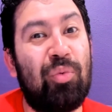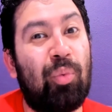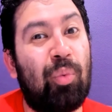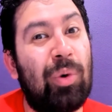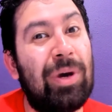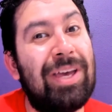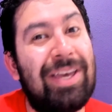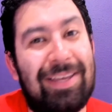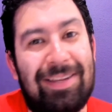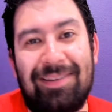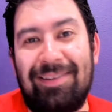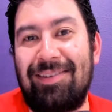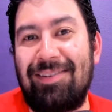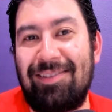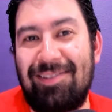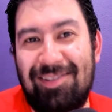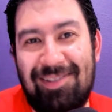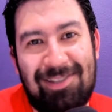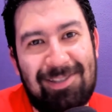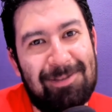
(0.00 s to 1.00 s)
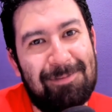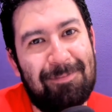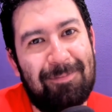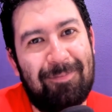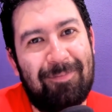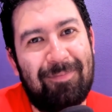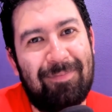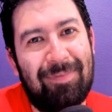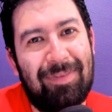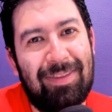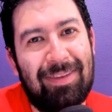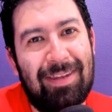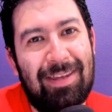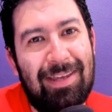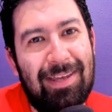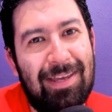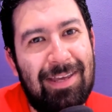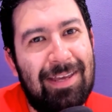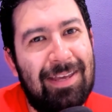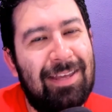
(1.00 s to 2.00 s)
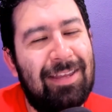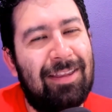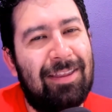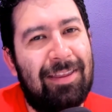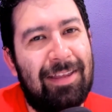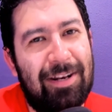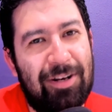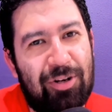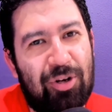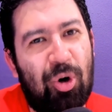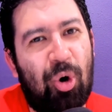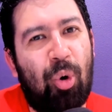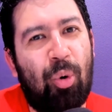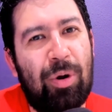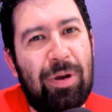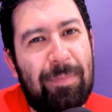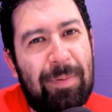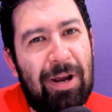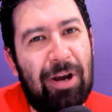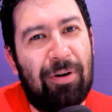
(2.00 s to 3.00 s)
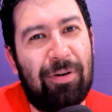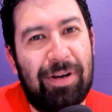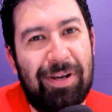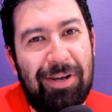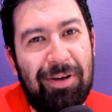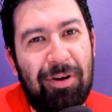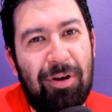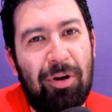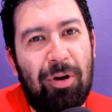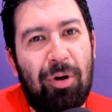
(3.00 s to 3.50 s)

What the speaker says: wins, then Corey Perry